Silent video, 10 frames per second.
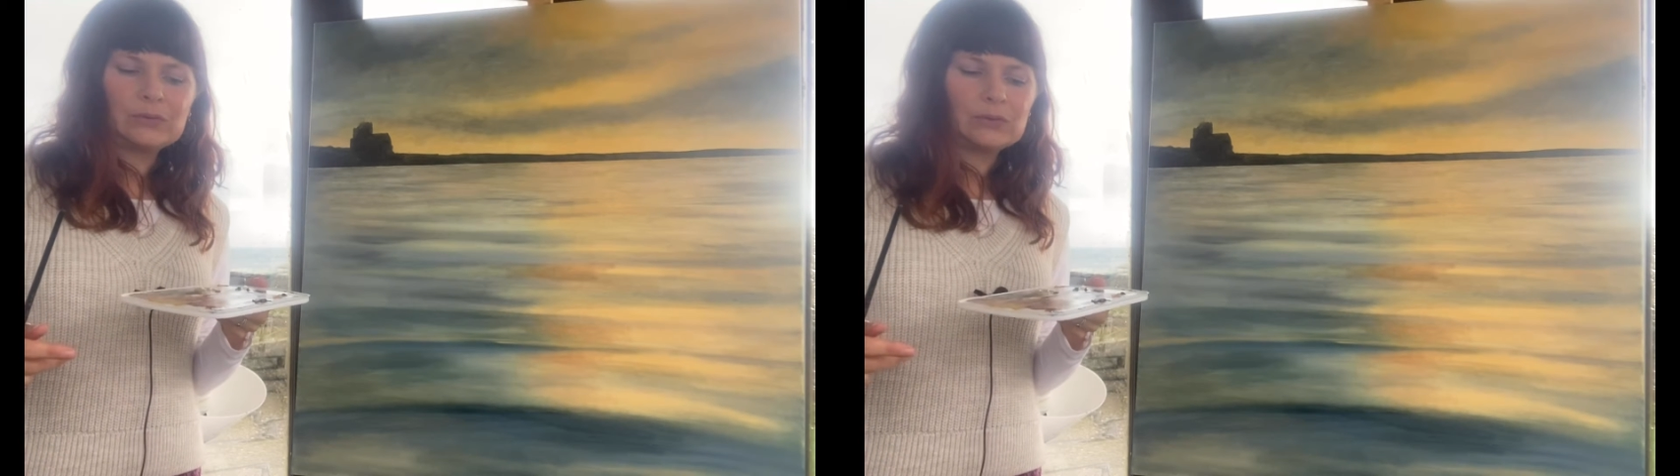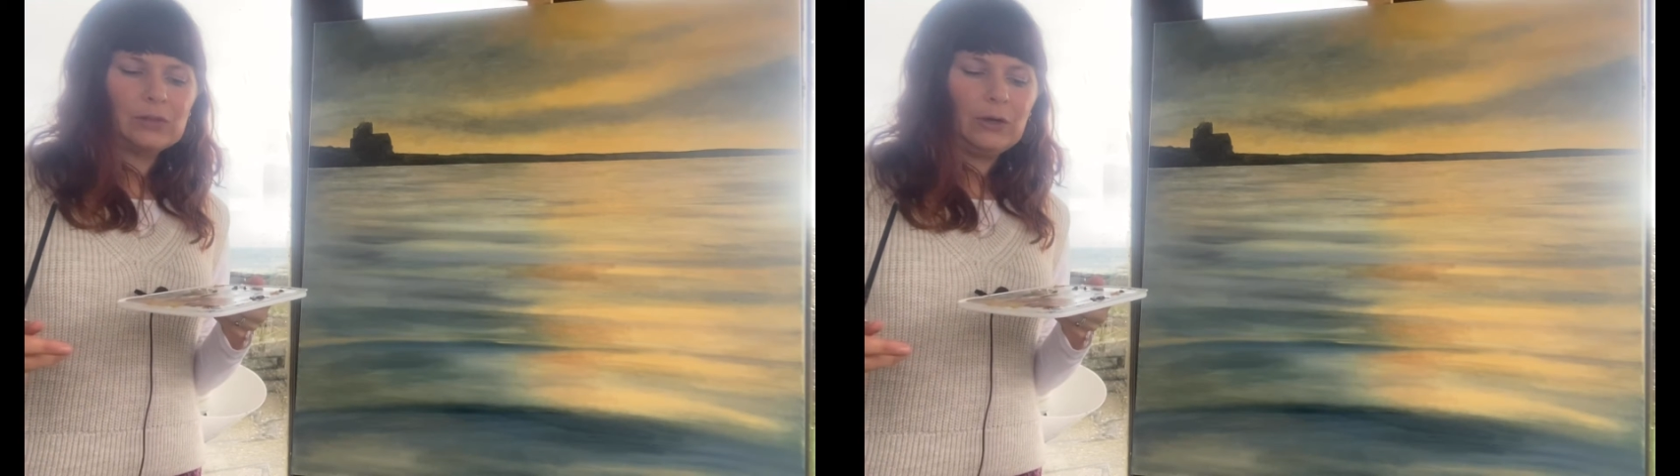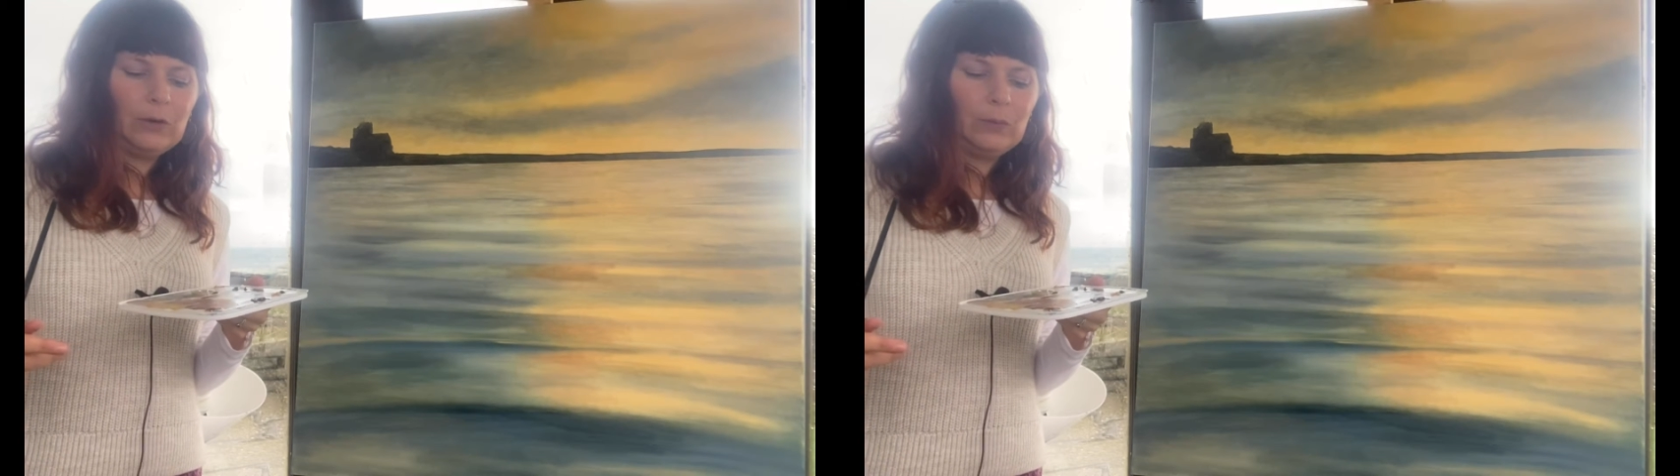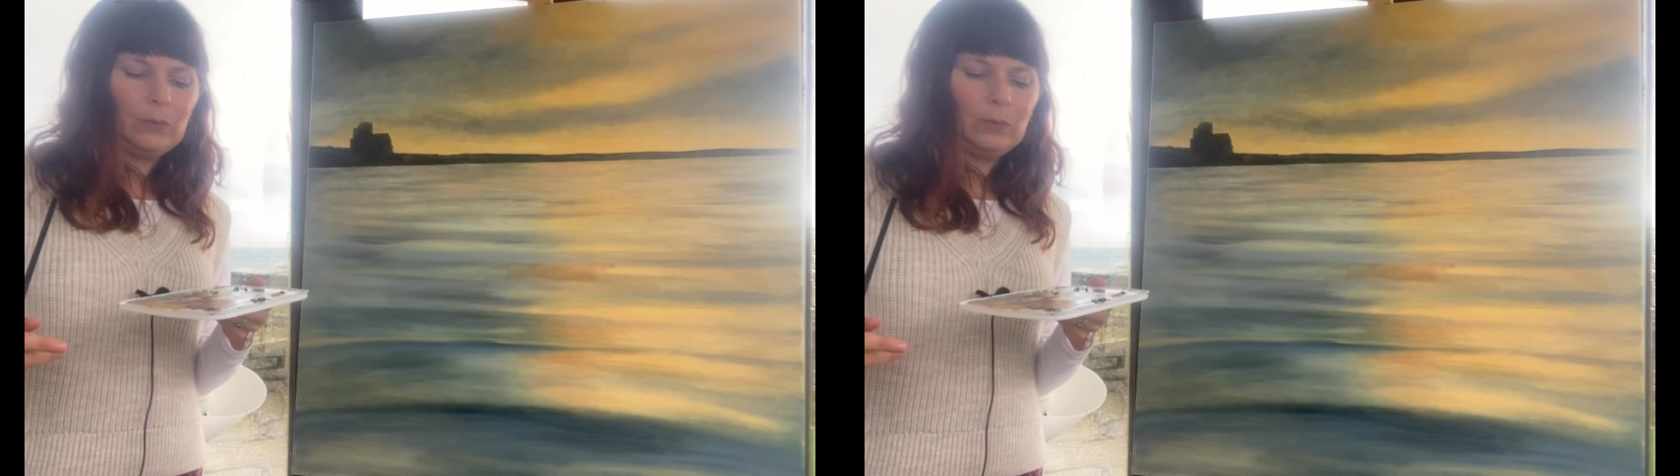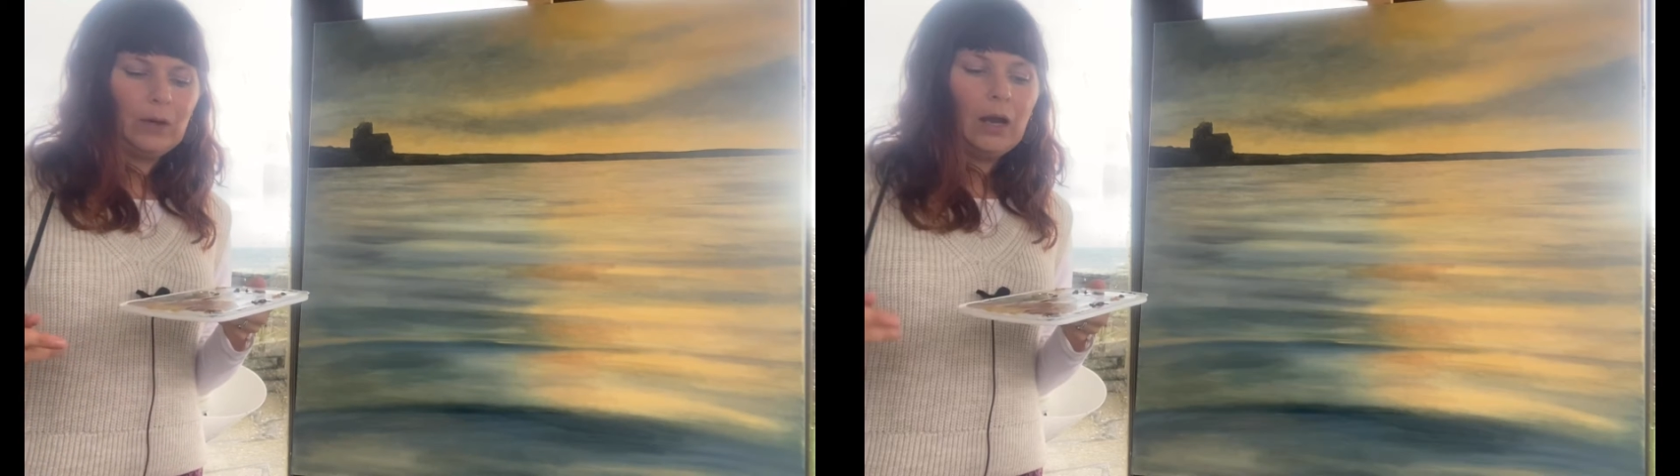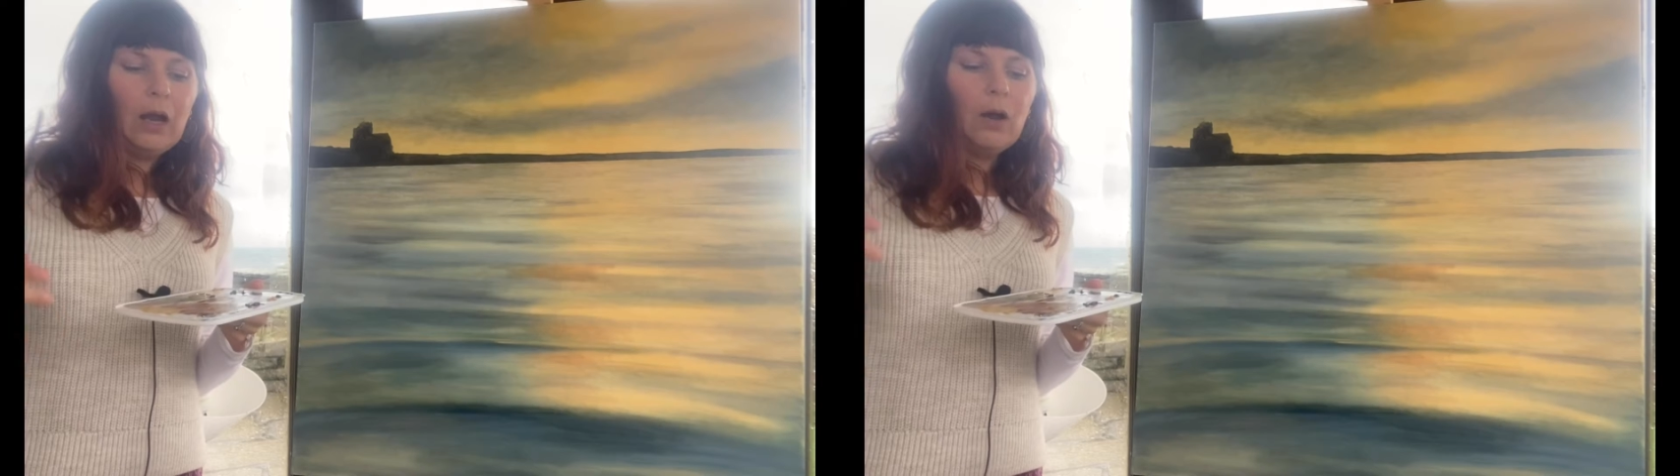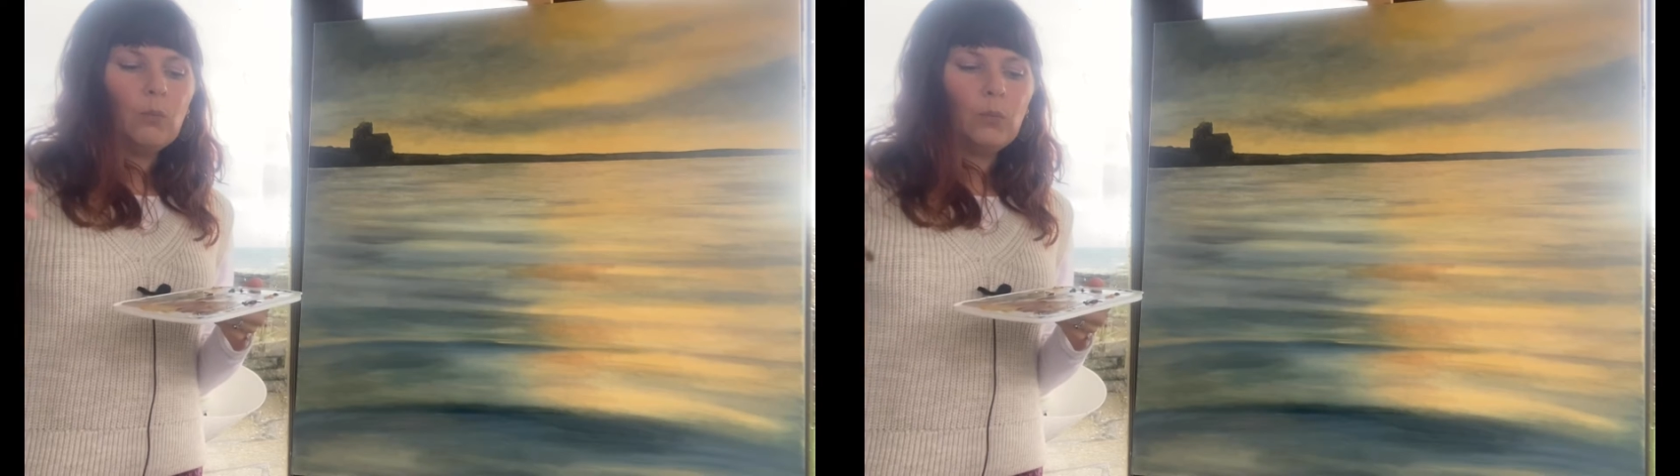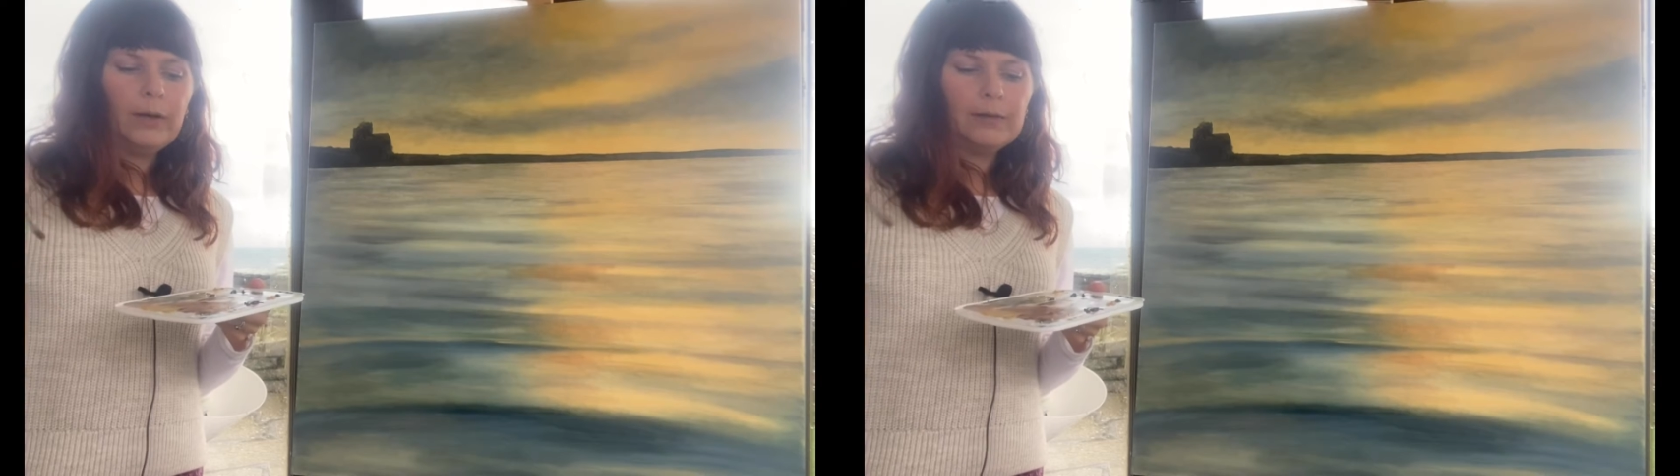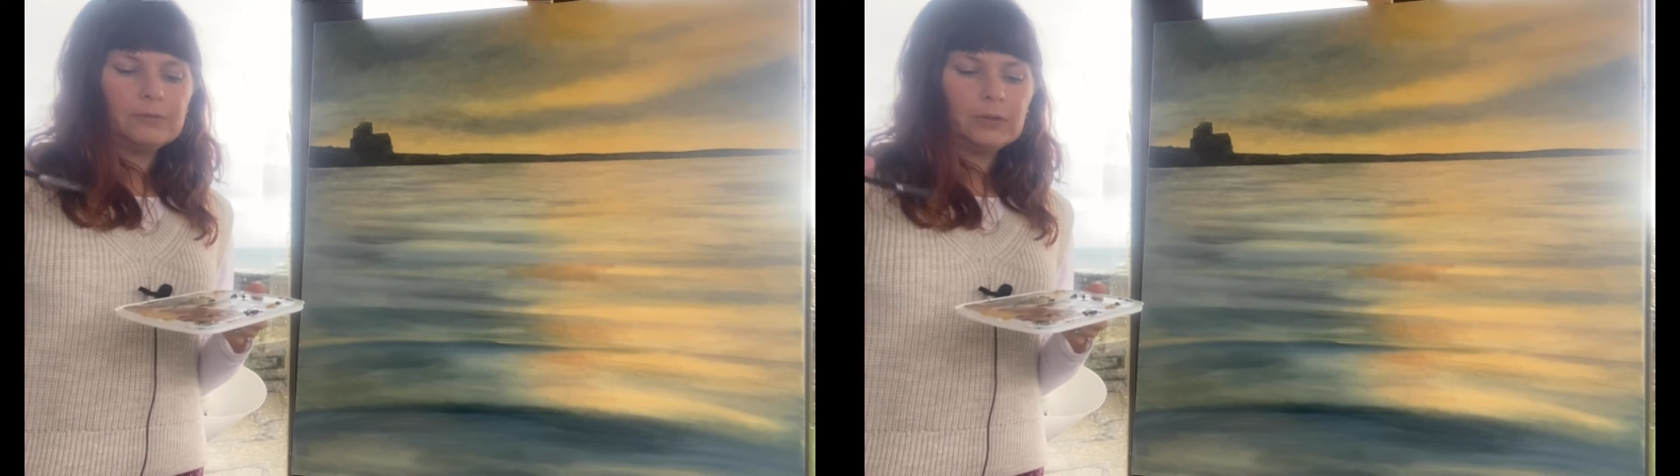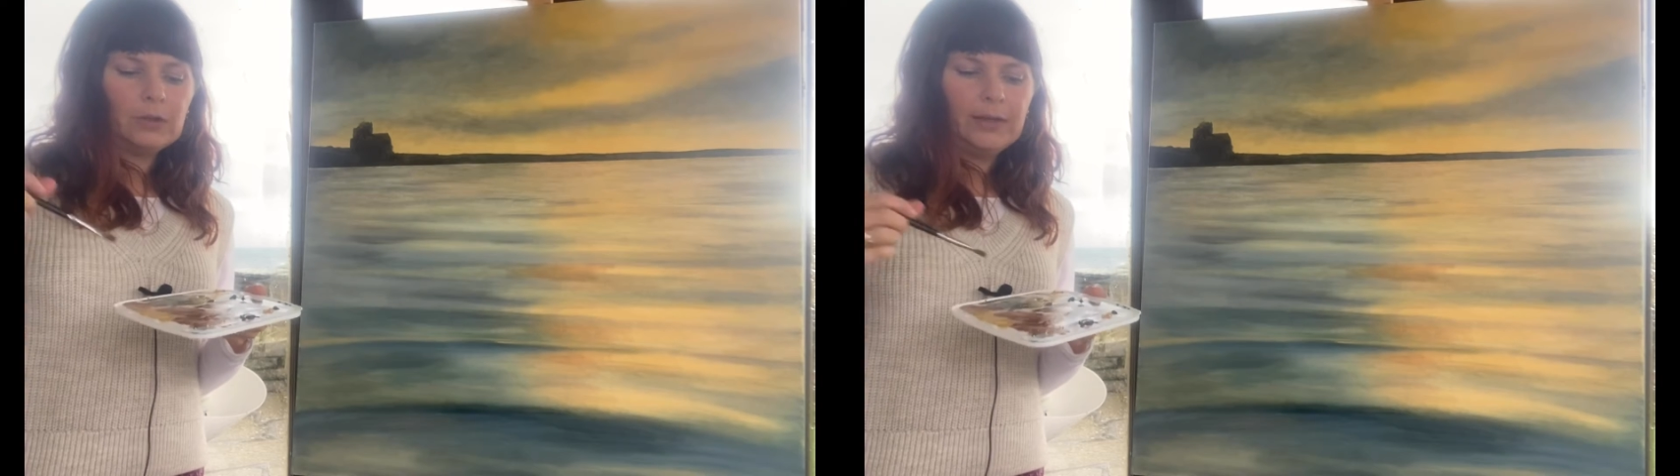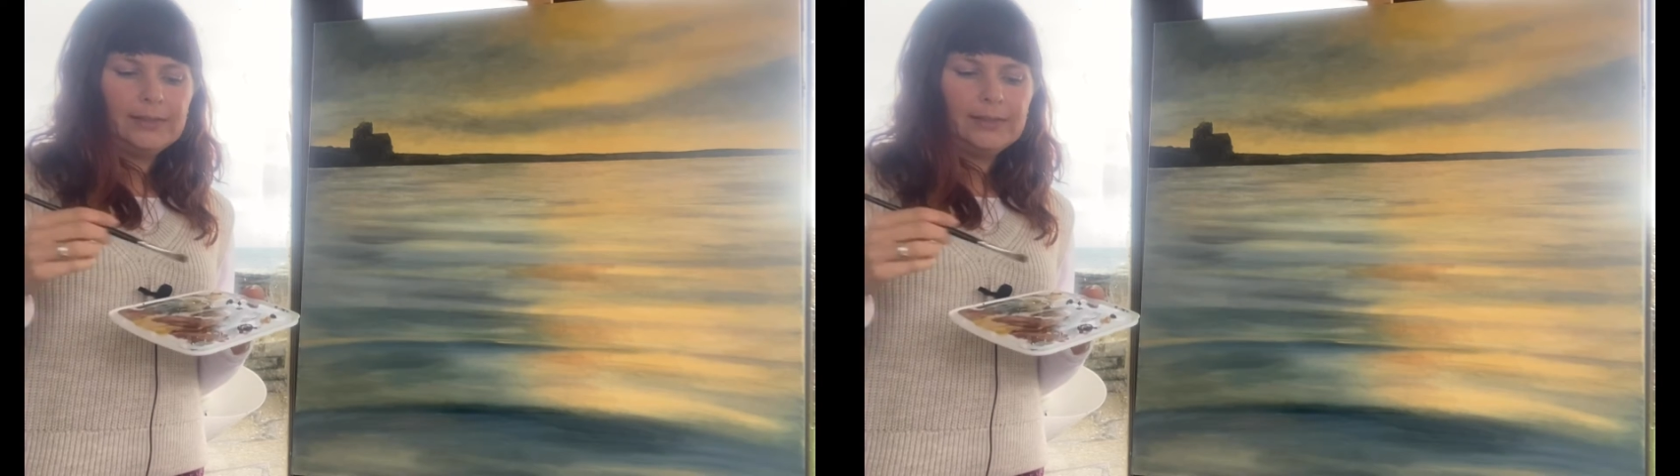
So what I've got